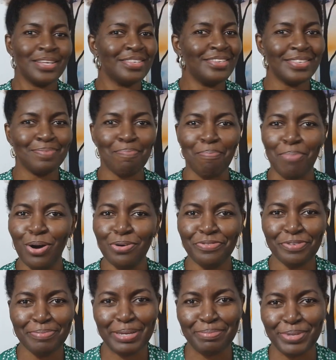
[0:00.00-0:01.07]
This bound
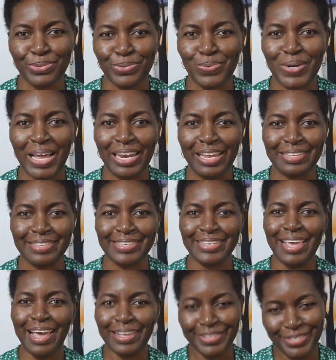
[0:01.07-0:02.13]
to make me $2.
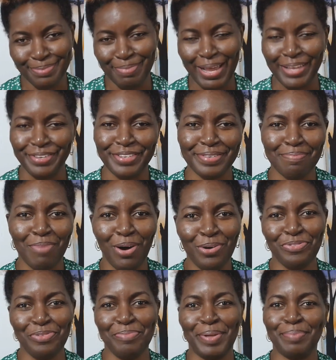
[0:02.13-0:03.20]
Yes, man, this
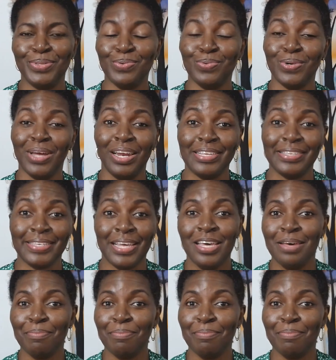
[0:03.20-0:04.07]
bound to make me $2.